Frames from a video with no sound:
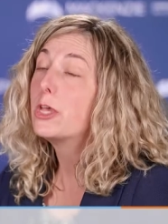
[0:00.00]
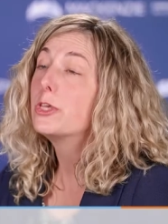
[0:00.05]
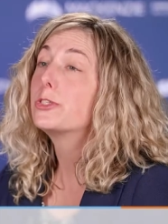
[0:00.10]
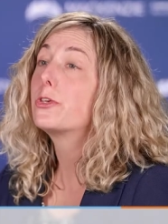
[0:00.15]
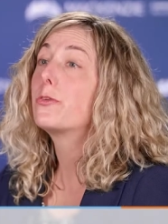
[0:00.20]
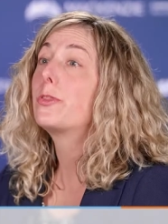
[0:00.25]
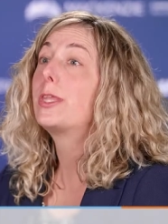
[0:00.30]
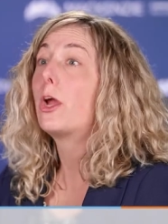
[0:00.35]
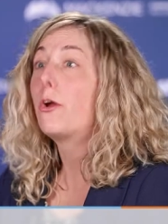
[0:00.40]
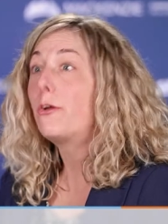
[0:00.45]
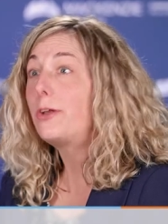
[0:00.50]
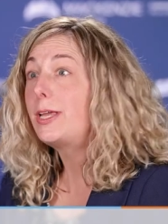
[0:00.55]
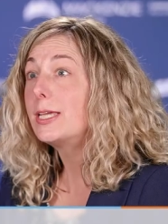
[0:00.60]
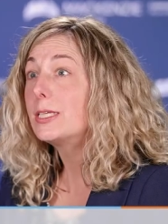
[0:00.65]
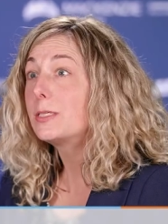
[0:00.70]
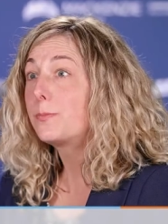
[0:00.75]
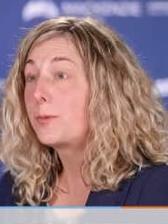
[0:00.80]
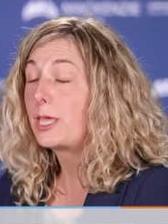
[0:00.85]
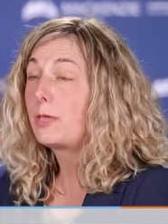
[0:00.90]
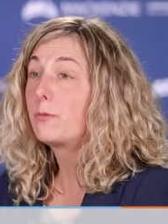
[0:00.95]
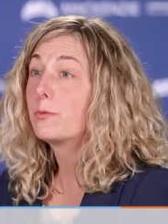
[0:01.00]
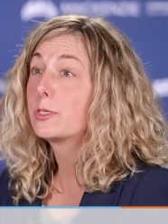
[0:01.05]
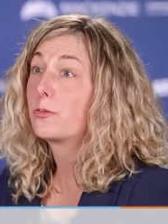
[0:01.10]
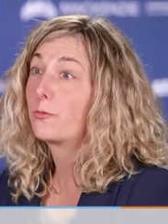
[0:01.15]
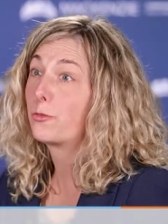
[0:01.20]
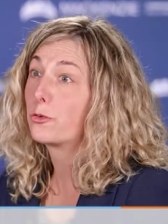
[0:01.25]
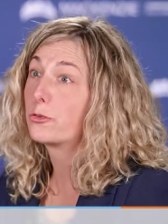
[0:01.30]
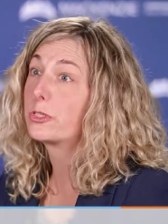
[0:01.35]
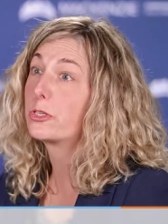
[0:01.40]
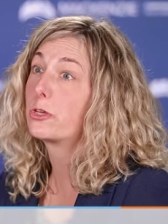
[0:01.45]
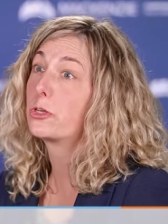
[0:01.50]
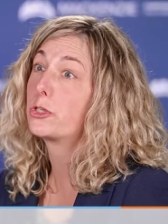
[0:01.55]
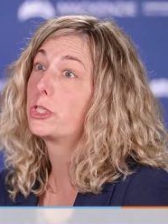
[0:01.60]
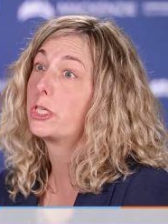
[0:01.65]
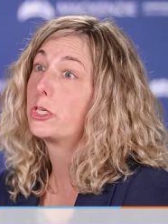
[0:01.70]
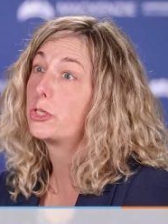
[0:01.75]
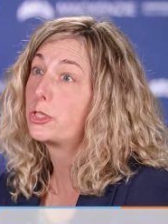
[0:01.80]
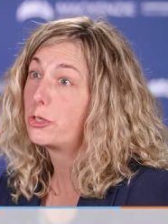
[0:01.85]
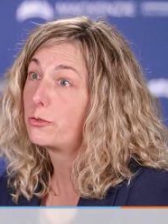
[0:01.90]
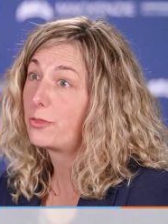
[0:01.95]
So the RDSP was first
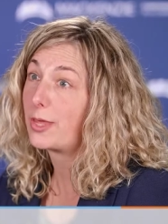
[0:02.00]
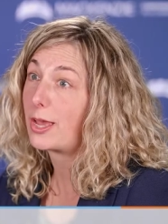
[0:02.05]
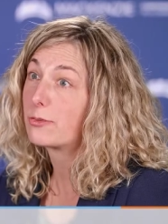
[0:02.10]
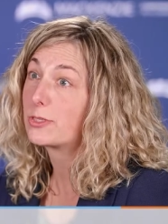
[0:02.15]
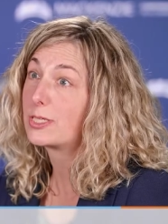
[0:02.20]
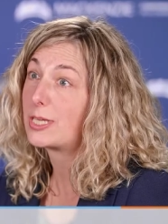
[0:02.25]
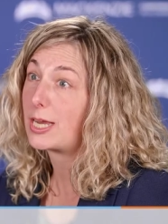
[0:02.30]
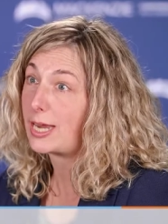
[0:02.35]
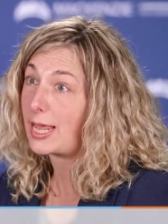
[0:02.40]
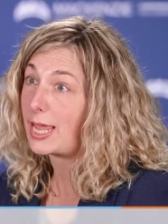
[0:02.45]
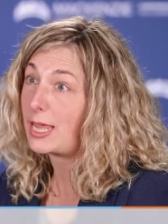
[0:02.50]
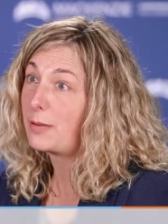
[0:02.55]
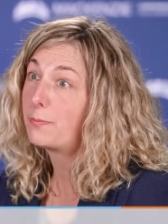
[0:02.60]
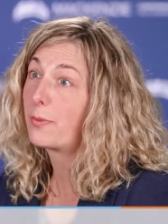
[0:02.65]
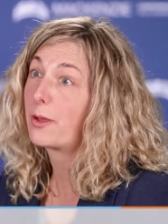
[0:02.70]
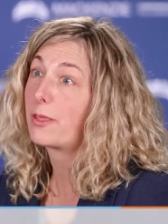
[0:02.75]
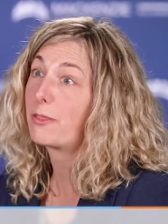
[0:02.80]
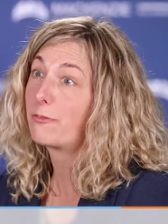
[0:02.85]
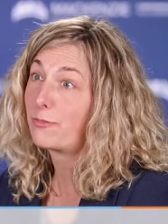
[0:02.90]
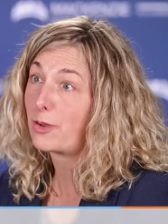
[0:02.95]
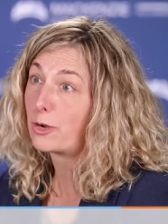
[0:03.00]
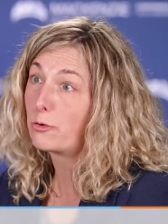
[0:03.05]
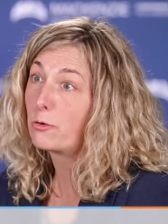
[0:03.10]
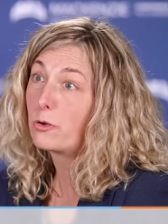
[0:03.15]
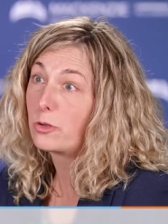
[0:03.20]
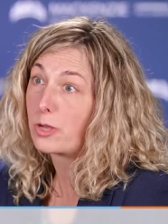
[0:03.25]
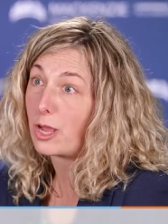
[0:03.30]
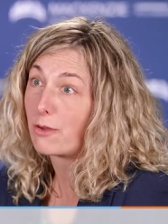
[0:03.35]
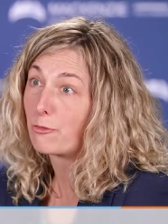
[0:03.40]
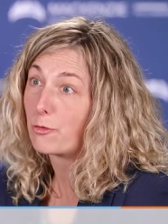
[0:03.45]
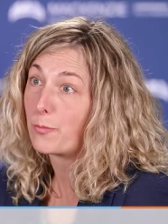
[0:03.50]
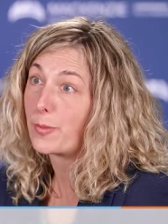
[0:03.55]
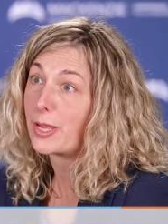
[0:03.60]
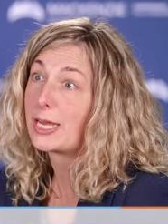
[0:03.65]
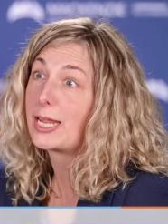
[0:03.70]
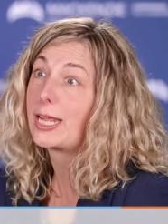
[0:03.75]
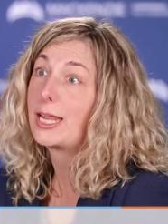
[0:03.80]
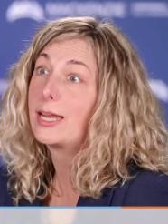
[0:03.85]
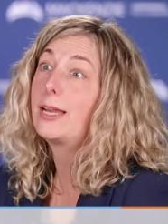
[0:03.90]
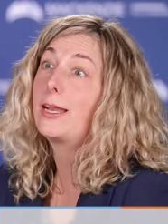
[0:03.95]
launched in 2008 by the federal
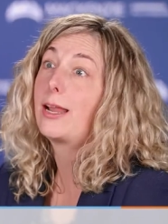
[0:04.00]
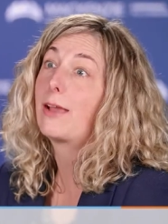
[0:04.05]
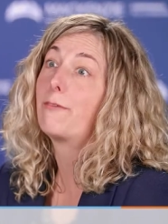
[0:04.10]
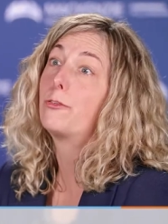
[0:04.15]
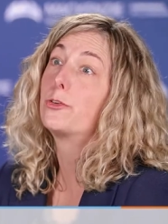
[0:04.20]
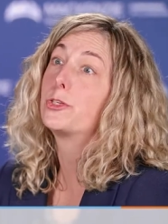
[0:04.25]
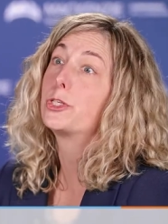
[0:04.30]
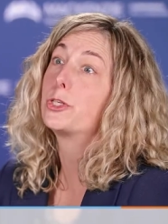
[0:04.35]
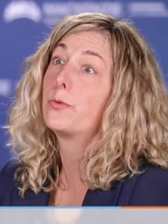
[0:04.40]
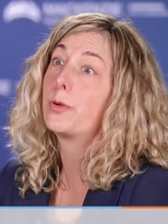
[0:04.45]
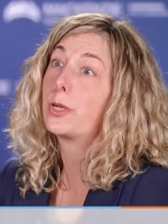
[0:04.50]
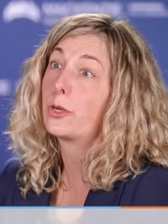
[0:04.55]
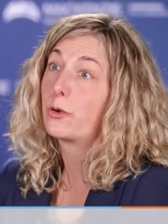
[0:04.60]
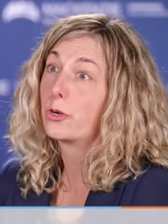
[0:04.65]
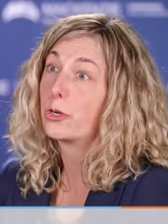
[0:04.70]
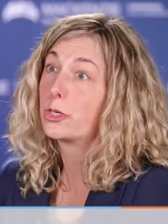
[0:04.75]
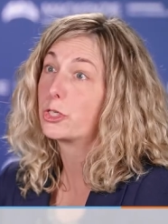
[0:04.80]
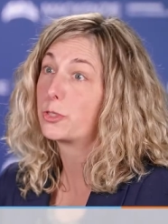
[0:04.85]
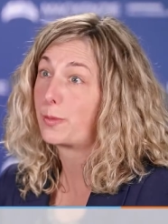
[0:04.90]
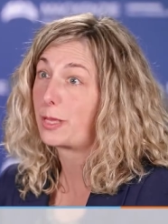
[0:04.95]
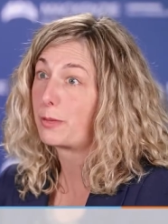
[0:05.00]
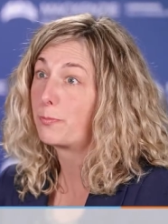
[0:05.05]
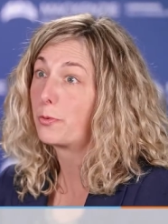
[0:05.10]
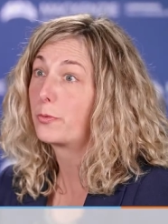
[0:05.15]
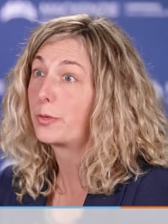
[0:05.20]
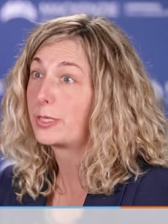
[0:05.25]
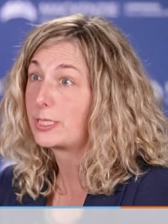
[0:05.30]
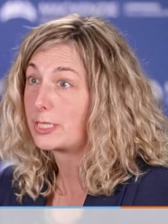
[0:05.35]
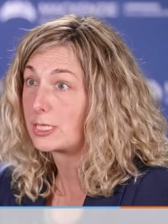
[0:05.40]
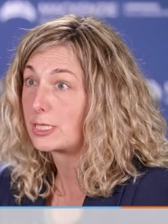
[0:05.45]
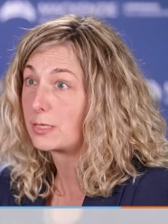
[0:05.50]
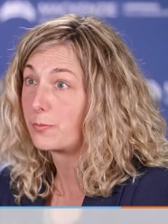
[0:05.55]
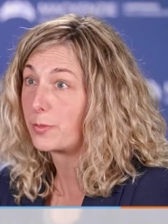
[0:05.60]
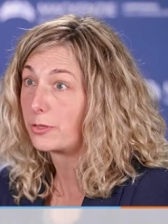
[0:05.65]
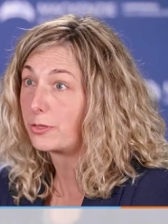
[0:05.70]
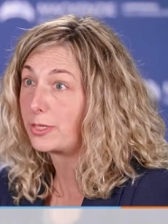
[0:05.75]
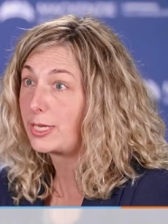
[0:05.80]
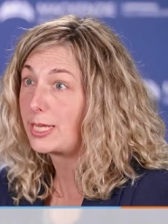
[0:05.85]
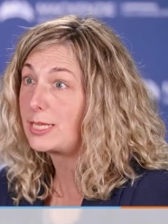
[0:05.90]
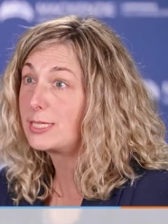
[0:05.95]
government in an effort to encourage people with
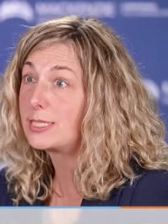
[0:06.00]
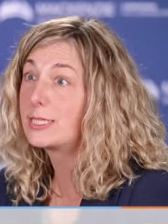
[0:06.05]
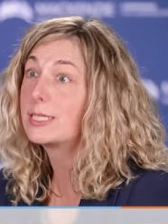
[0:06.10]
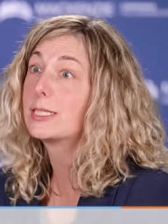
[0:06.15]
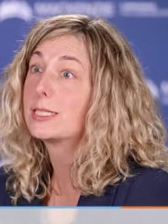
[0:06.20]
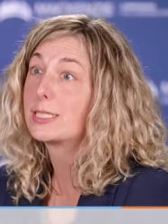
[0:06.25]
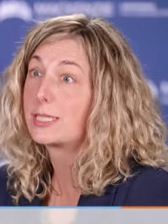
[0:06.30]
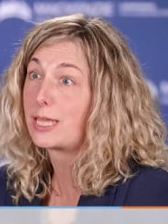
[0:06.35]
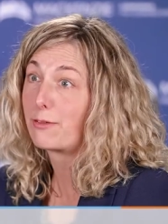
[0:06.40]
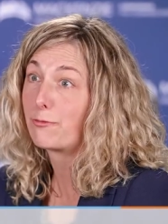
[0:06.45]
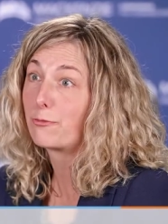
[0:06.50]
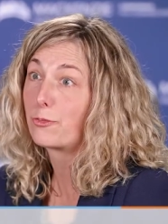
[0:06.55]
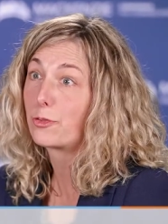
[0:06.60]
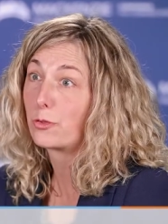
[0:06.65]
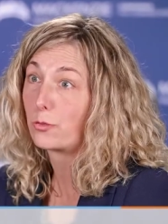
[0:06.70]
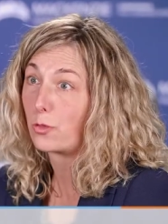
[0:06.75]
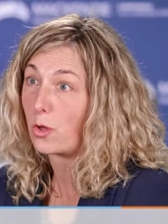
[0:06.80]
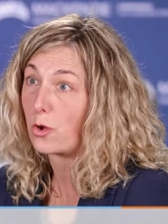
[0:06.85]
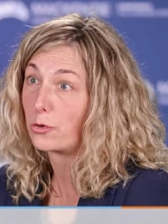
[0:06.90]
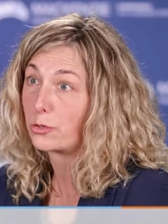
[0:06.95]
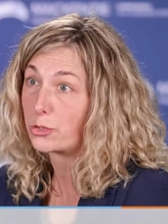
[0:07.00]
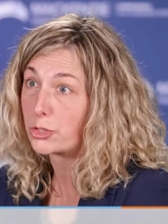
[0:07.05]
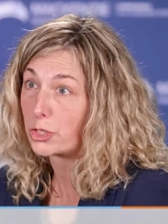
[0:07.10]
disabilities to save for the long